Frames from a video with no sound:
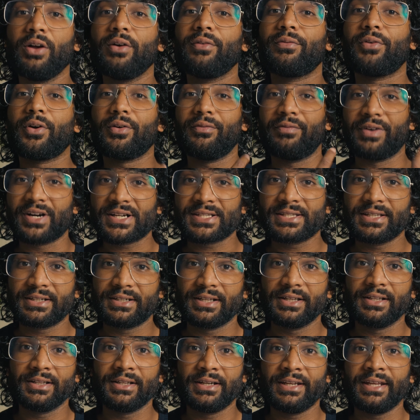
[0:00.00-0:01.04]
for
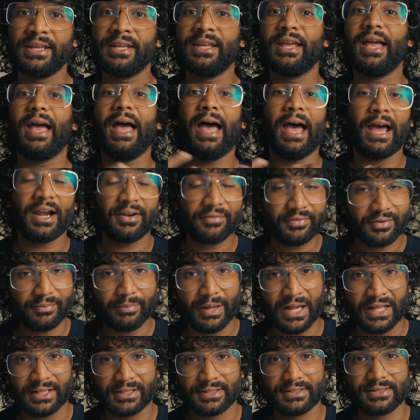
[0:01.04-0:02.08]
versatility and for
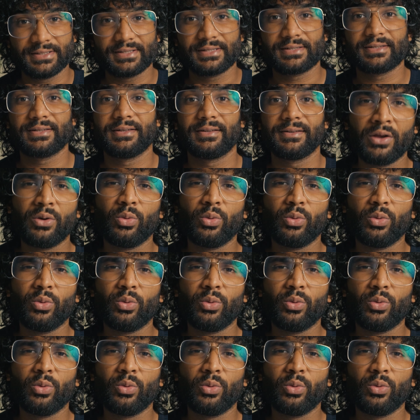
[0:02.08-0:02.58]
balance.